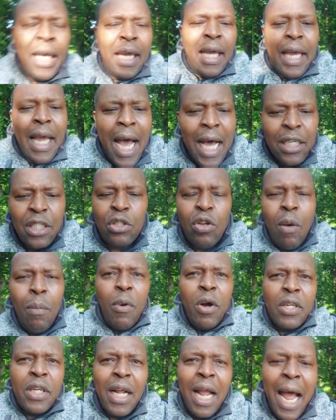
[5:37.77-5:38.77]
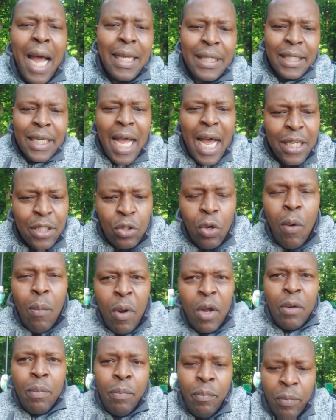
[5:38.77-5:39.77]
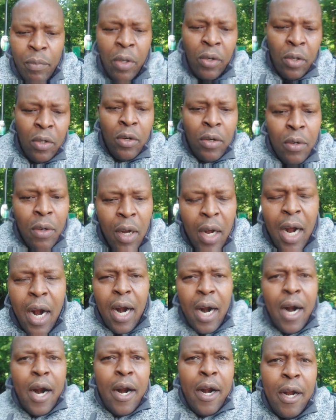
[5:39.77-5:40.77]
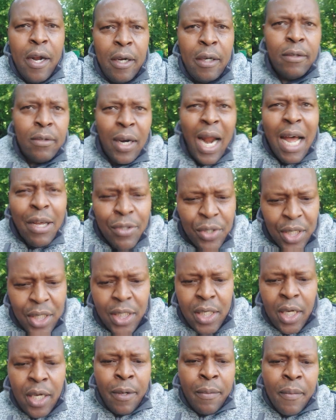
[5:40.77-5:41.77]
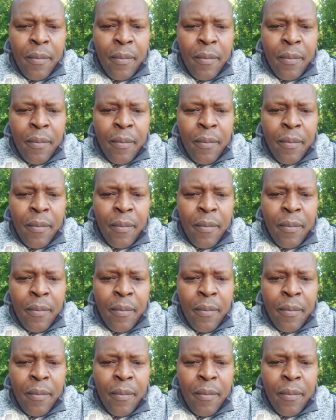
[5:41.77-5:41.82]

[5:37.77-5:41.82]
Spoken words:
he has so much cars, he has so much houses.